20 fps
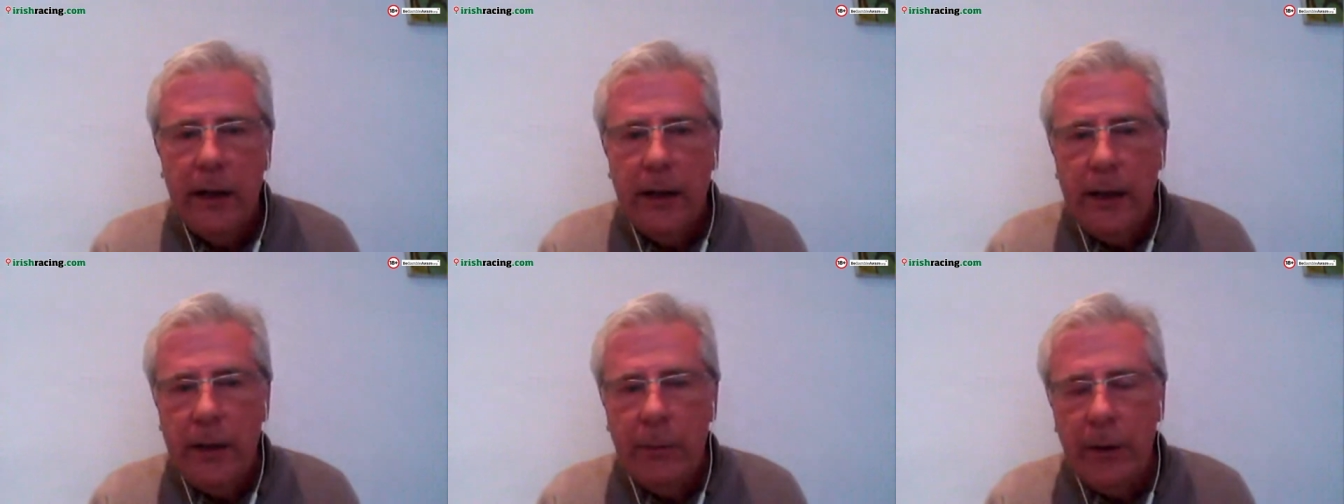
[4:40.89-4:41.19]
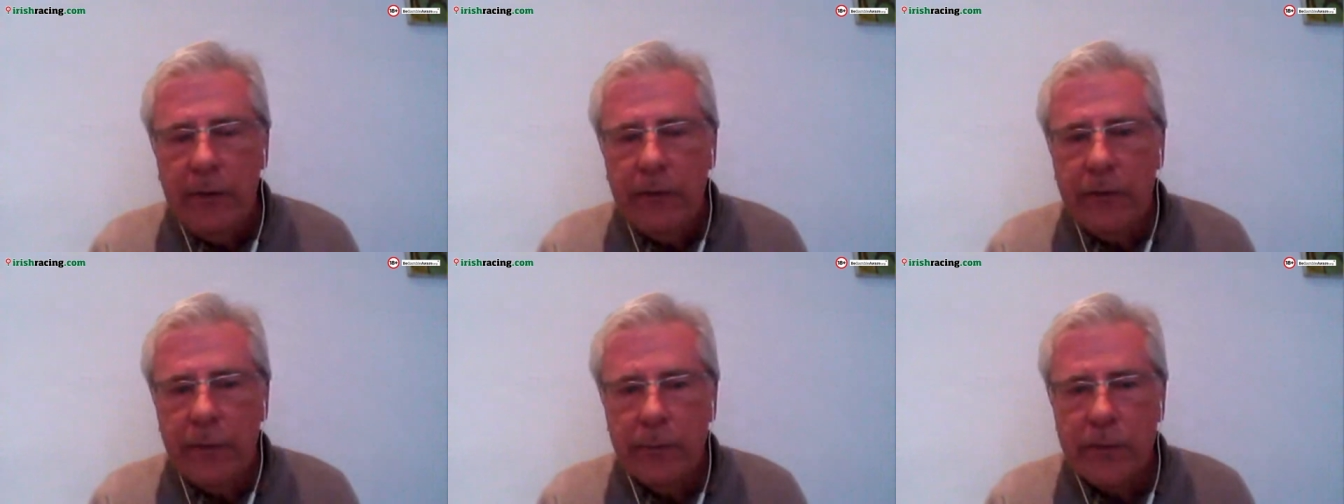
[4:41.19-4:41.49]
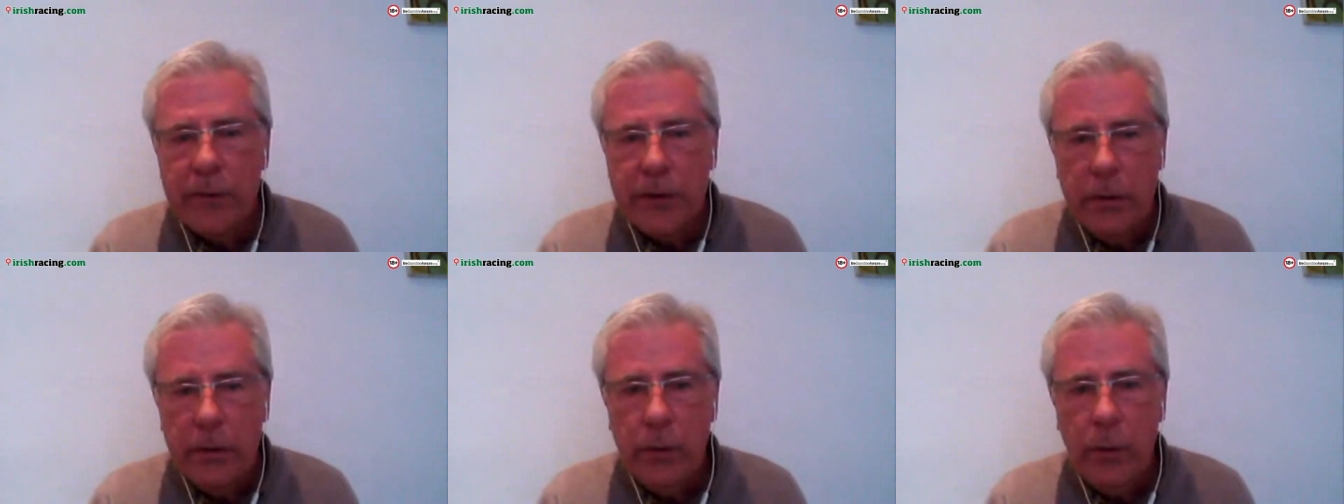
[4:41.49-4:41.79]
He went from
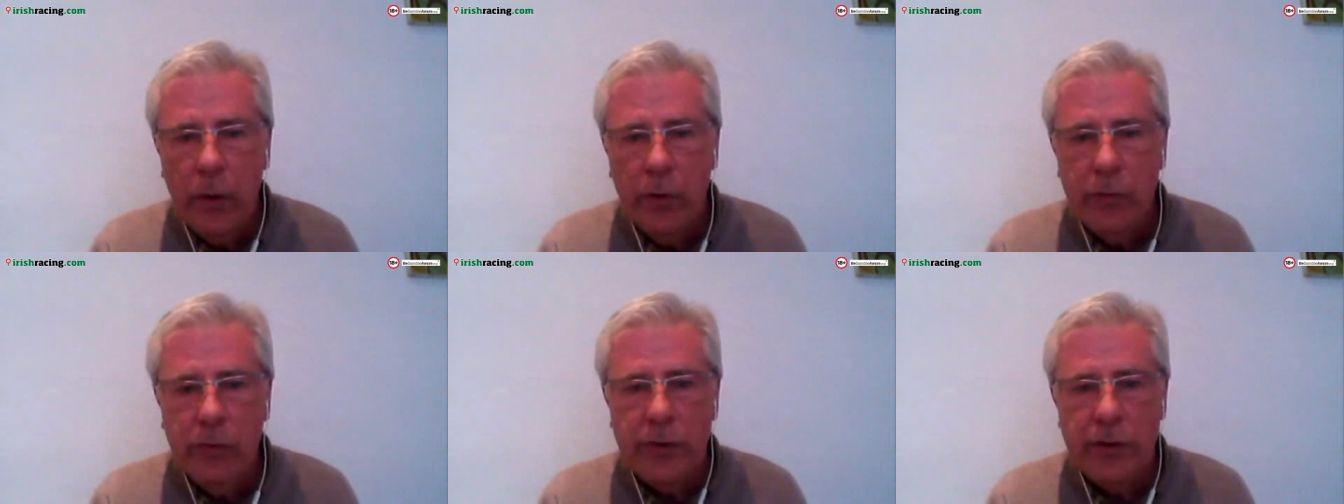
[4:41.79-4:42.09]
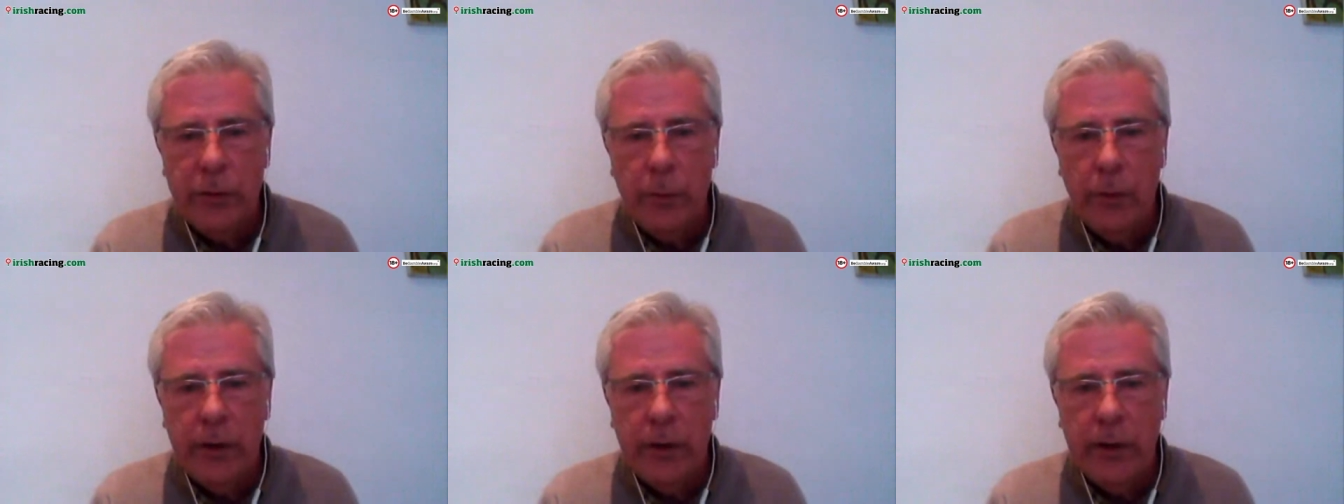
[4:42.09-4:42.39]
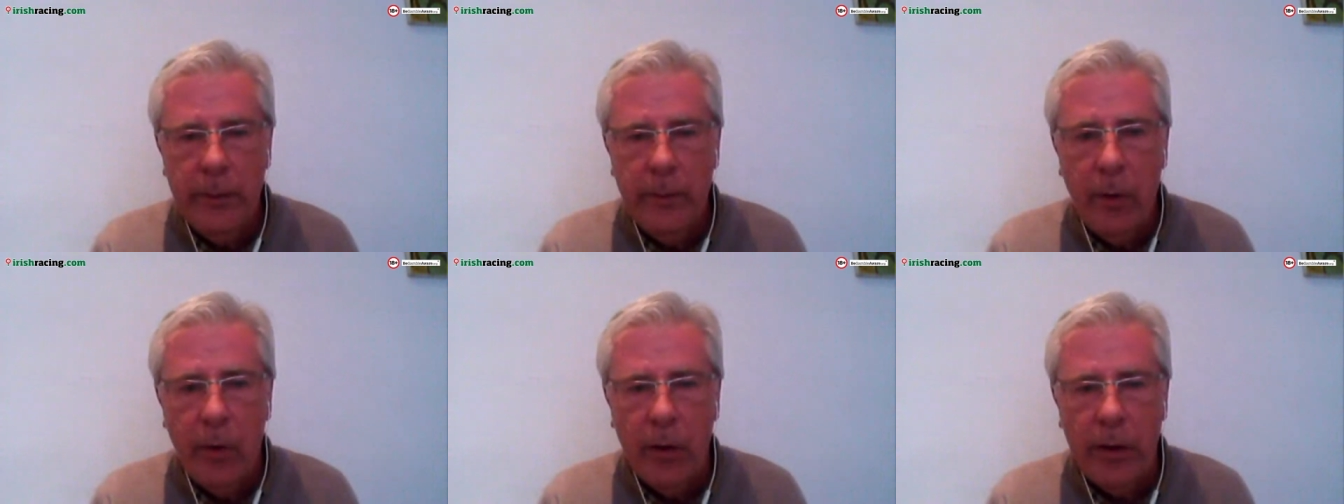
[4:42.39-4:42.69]
200-1
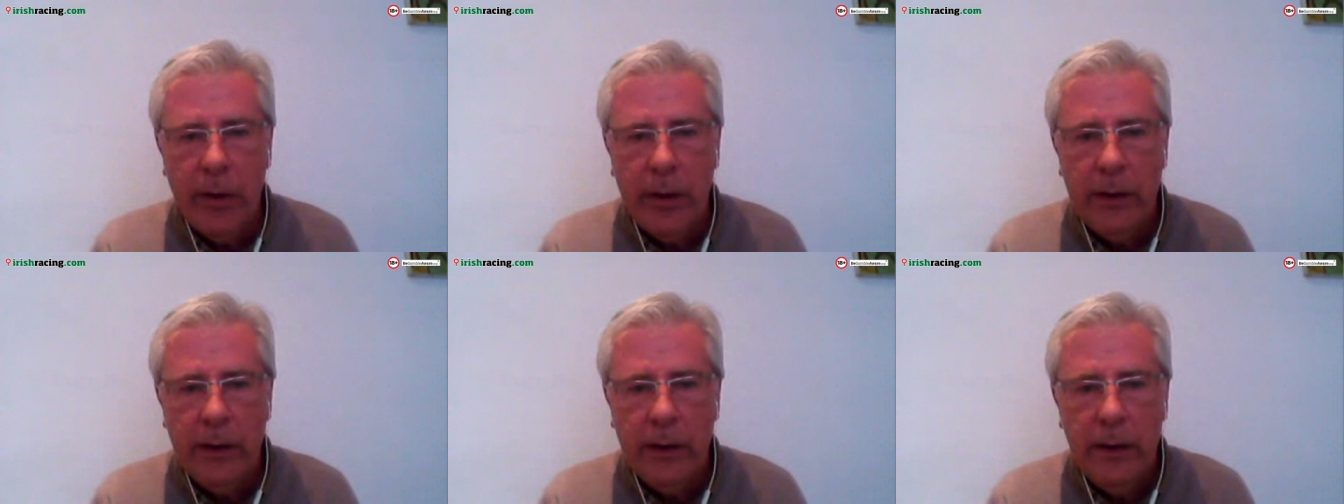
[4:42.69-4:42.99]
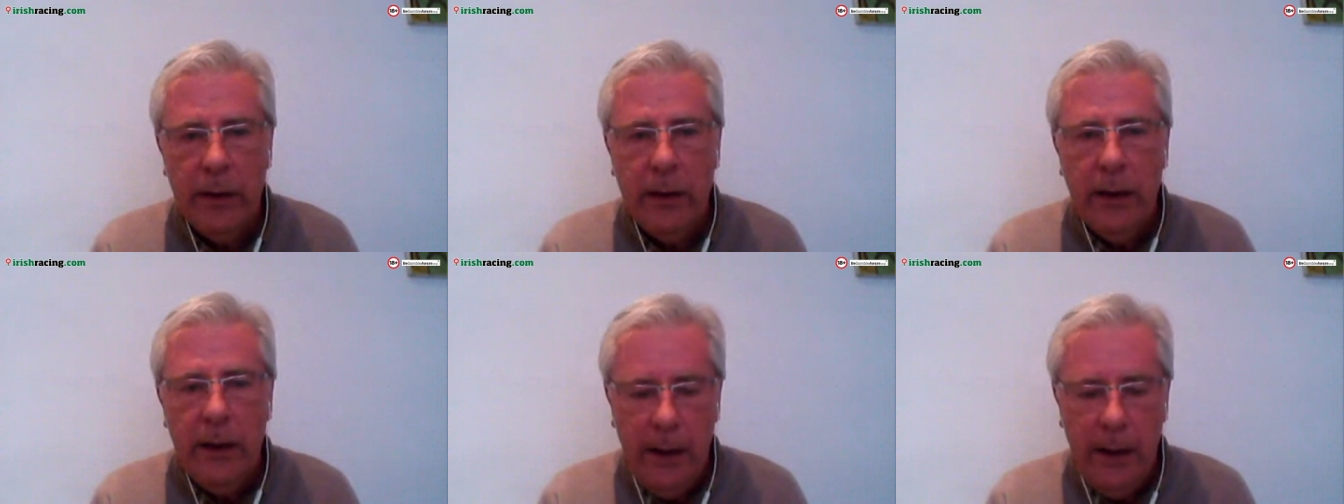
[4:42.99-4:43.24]
in the morning.